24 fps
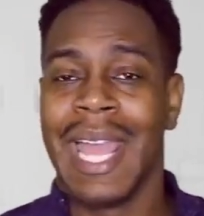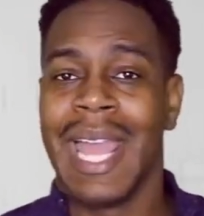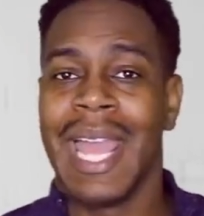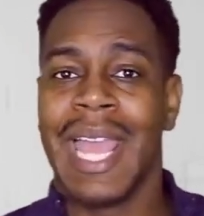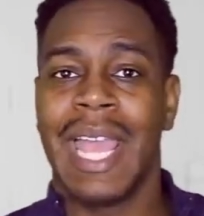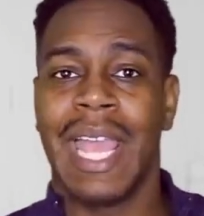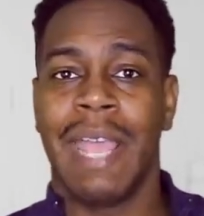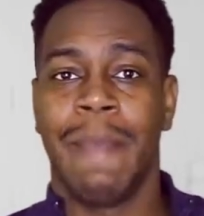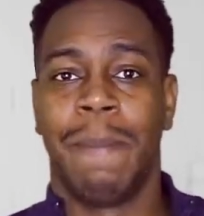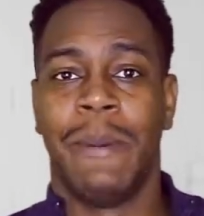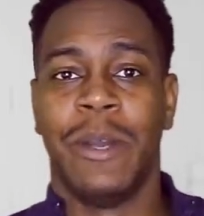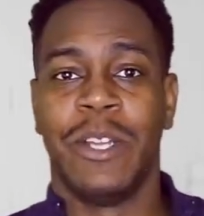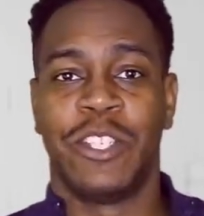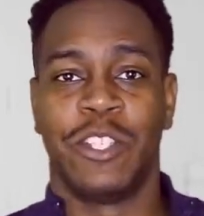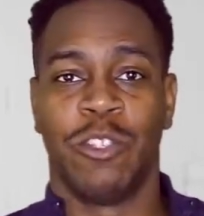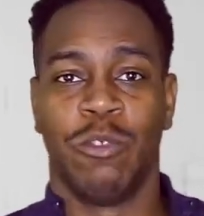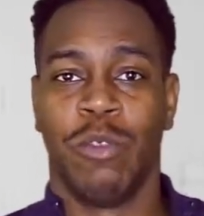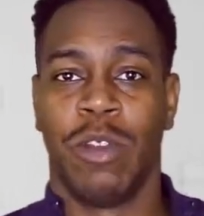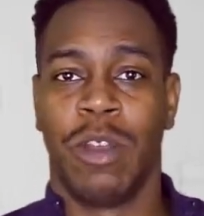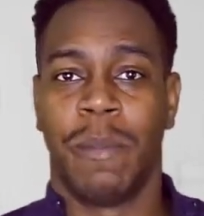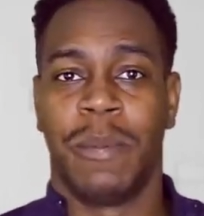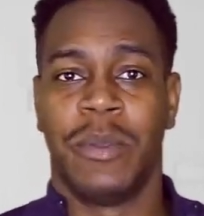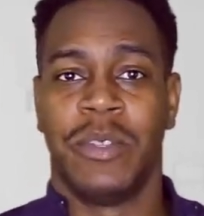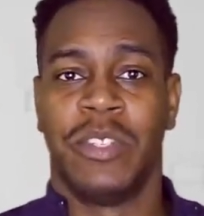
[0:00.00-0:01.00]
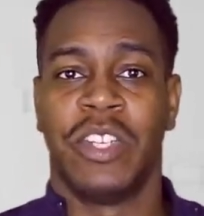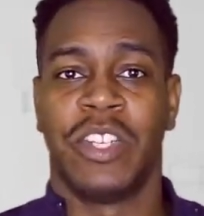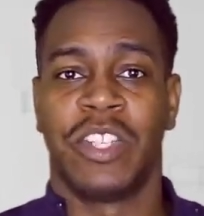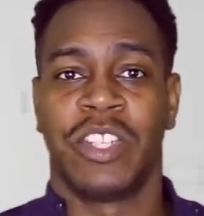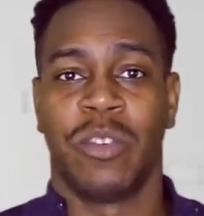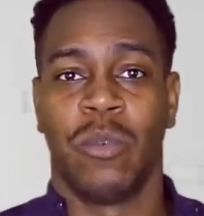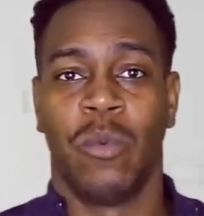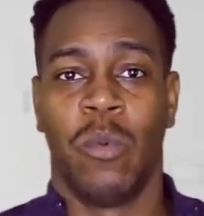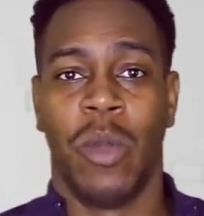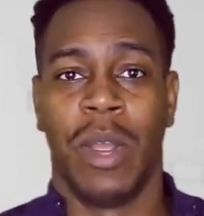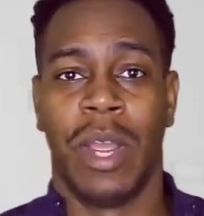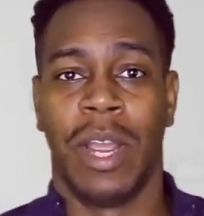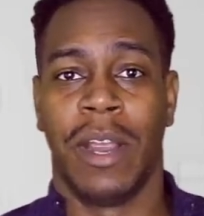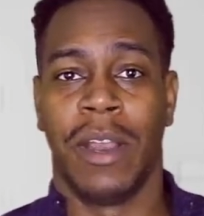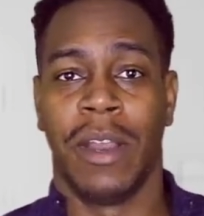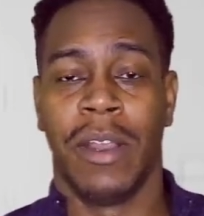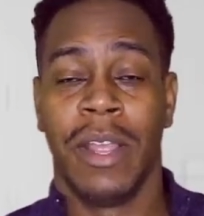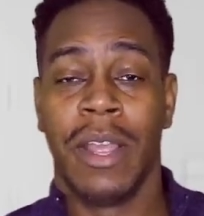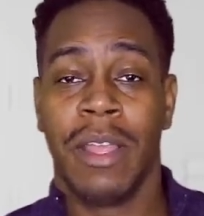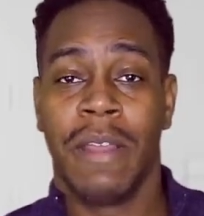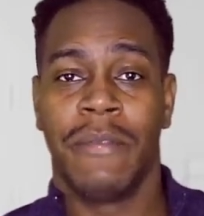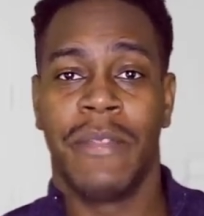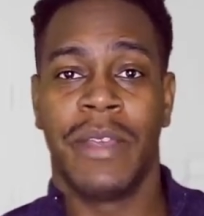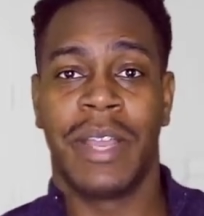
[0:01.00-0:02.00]
it puts you in a position where
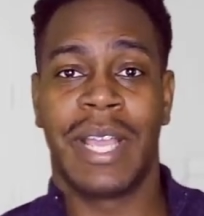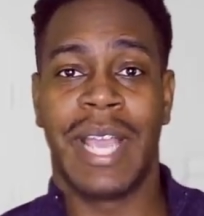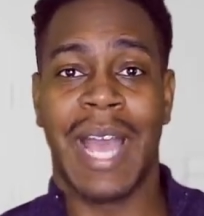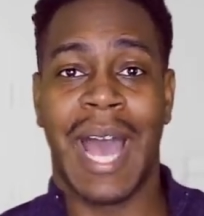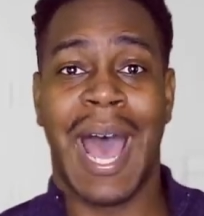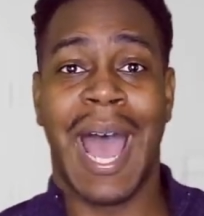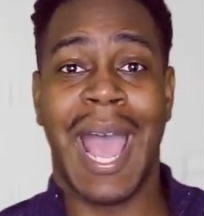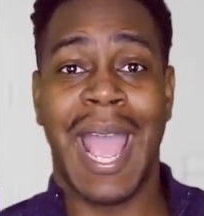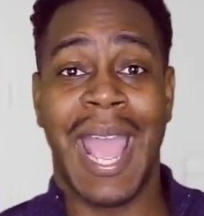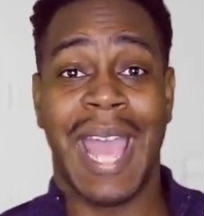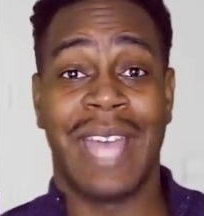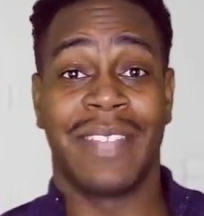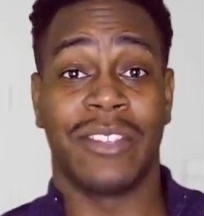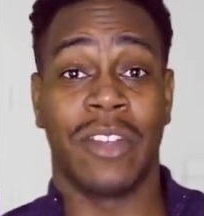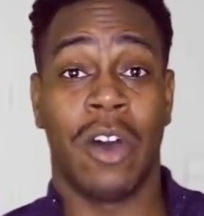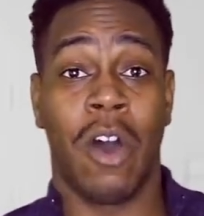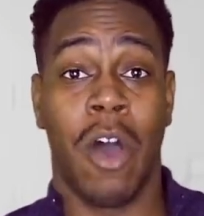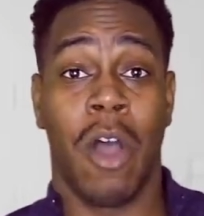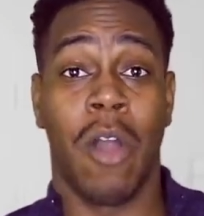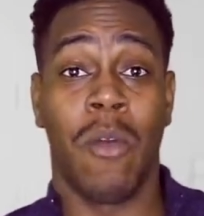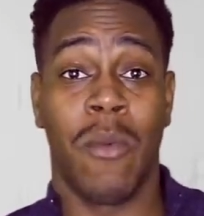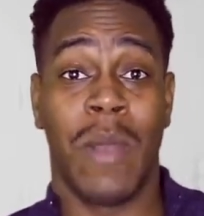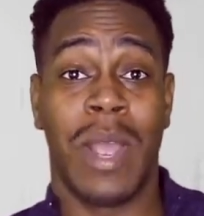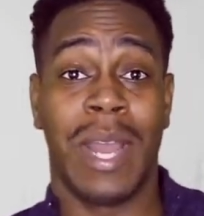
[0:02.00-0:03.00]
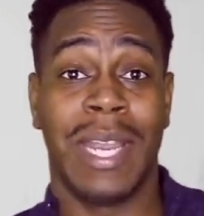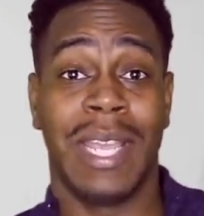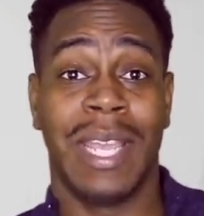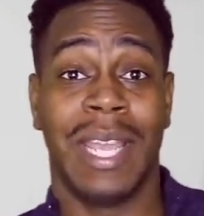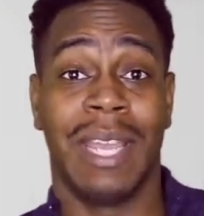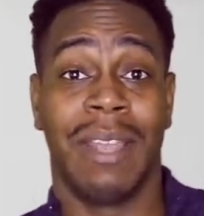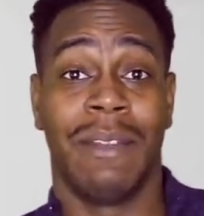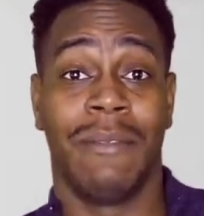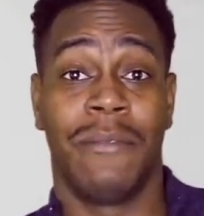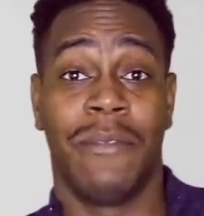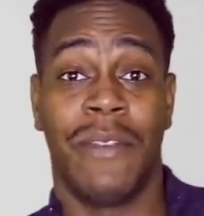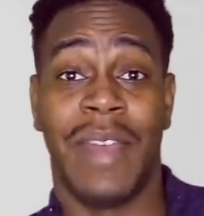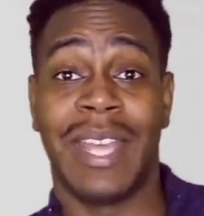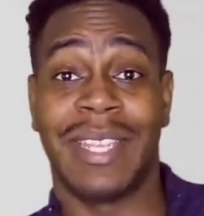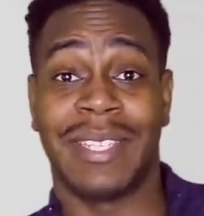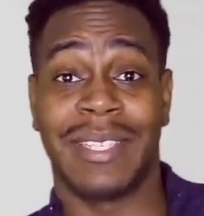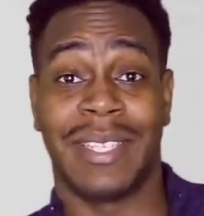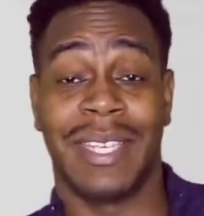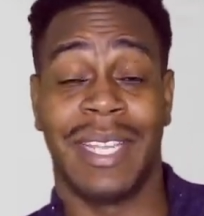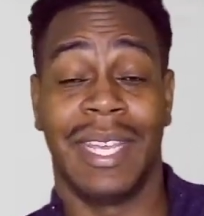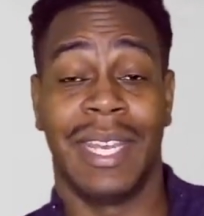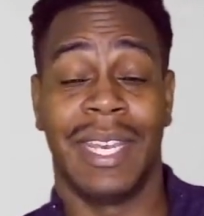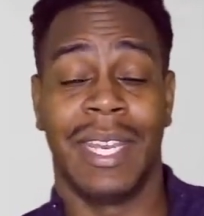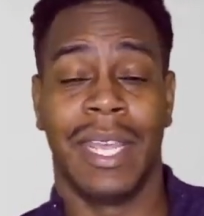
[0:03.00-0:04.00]
the guy has already
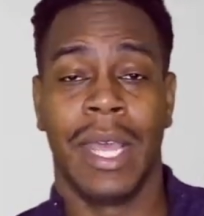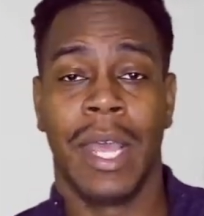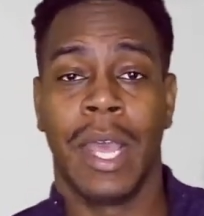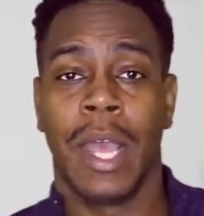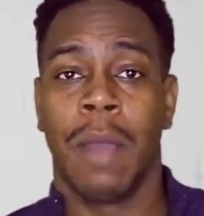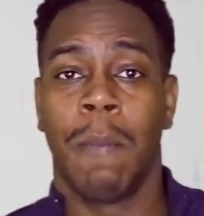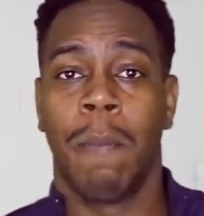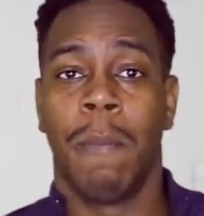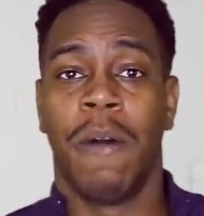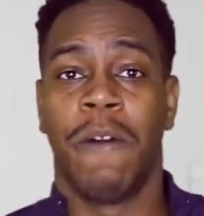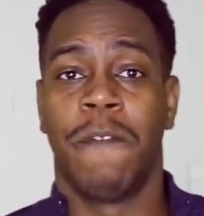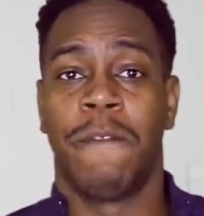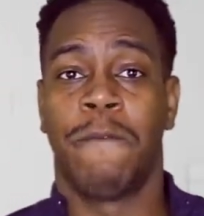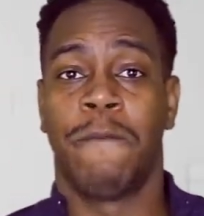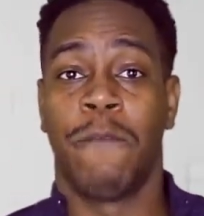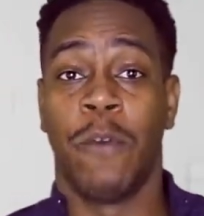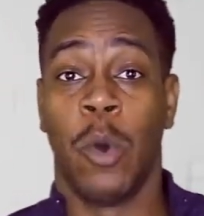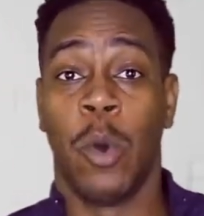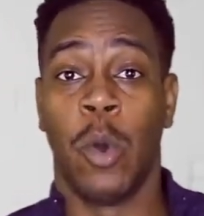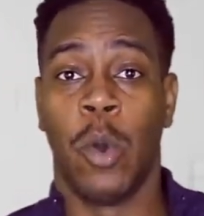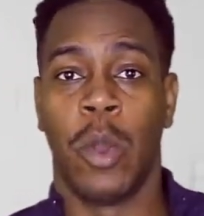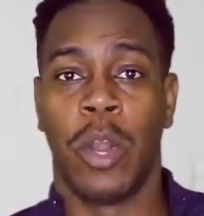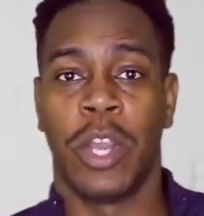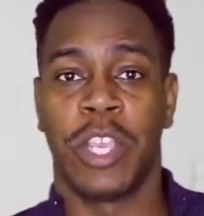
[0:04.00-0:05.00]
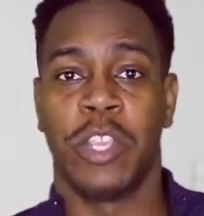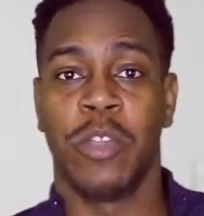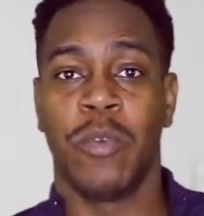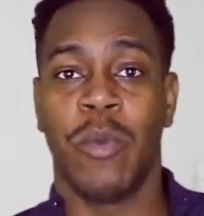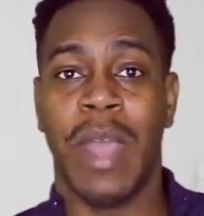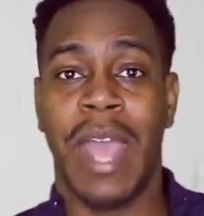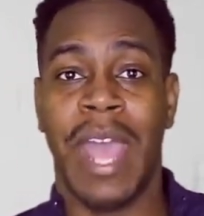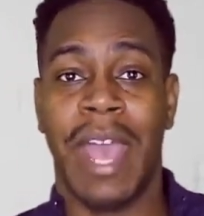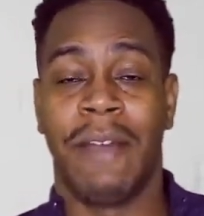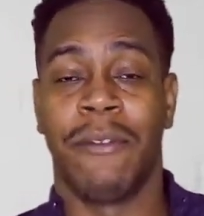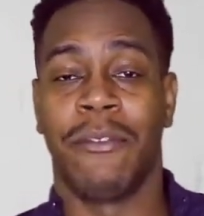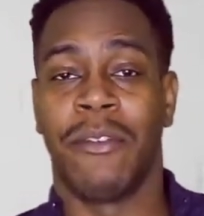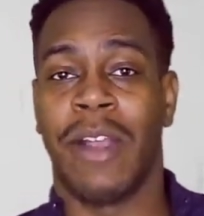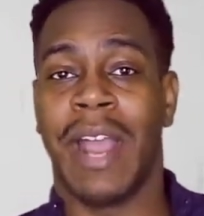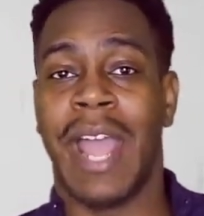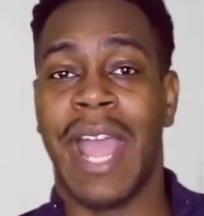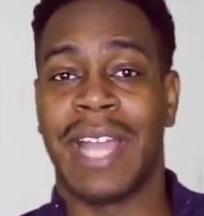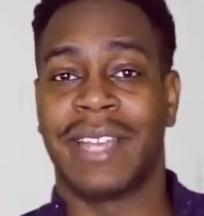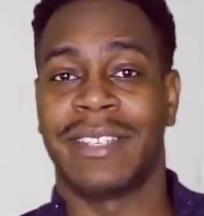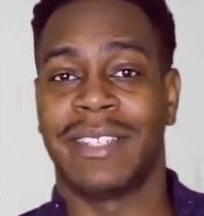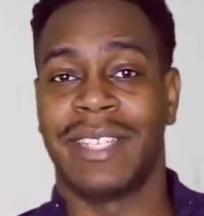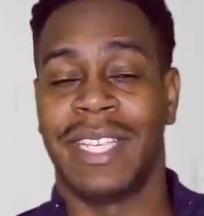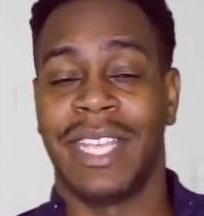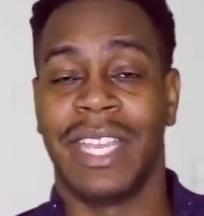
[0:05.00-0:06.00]
invested before you ever
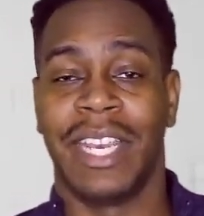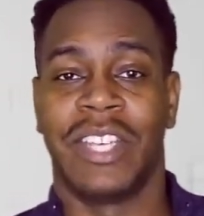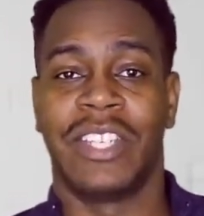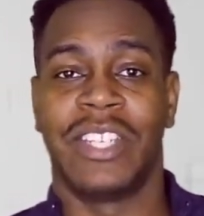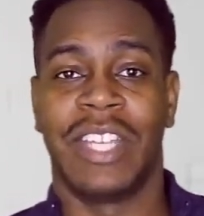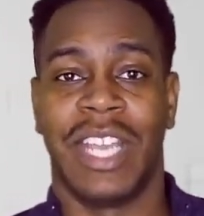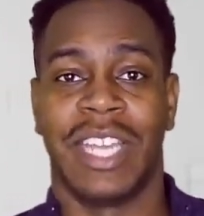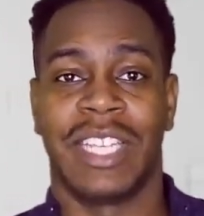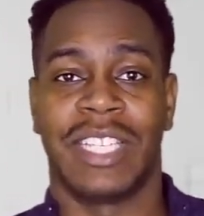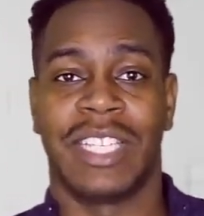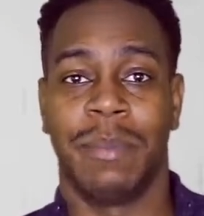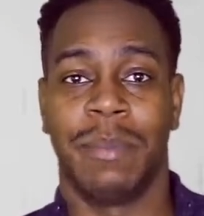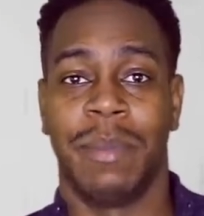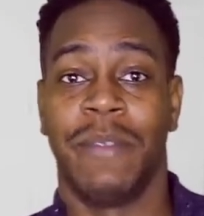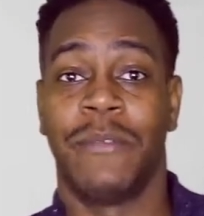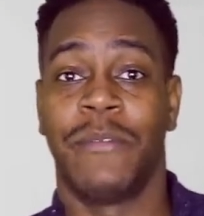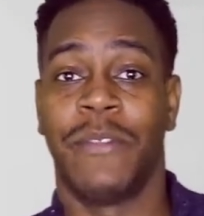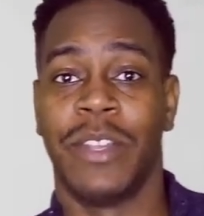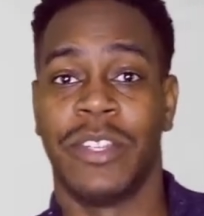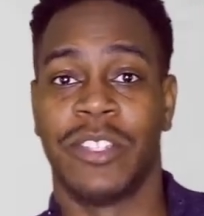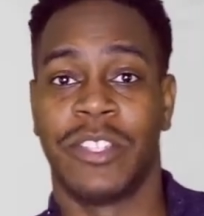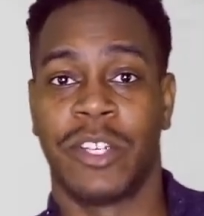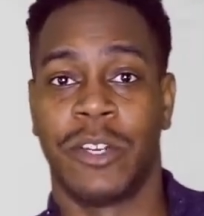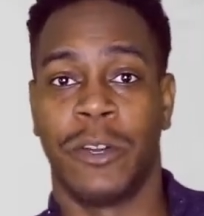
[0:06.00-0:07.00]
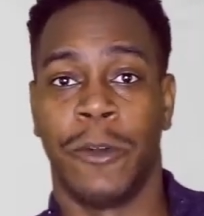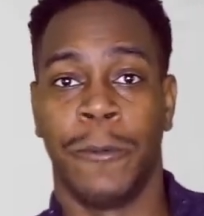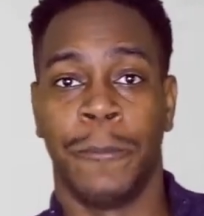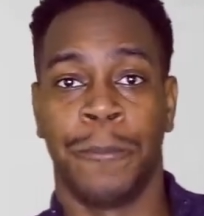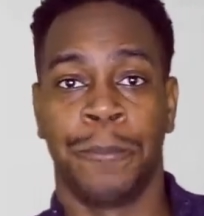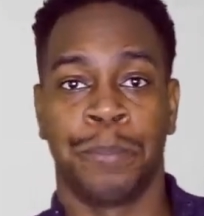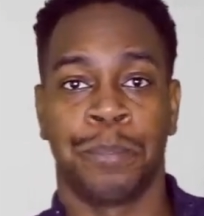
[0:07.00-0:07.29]
actually get a chance physical.